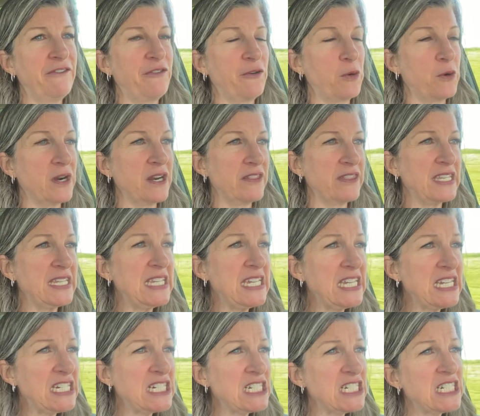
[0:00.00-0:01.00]
for the
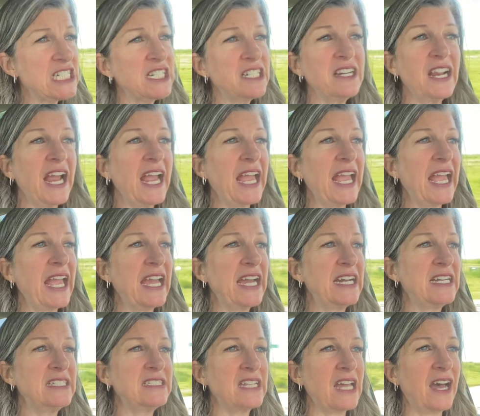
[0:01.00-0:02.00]
year
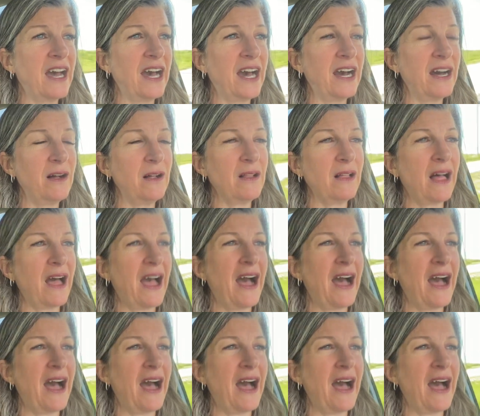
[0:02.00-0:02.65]
and I'll,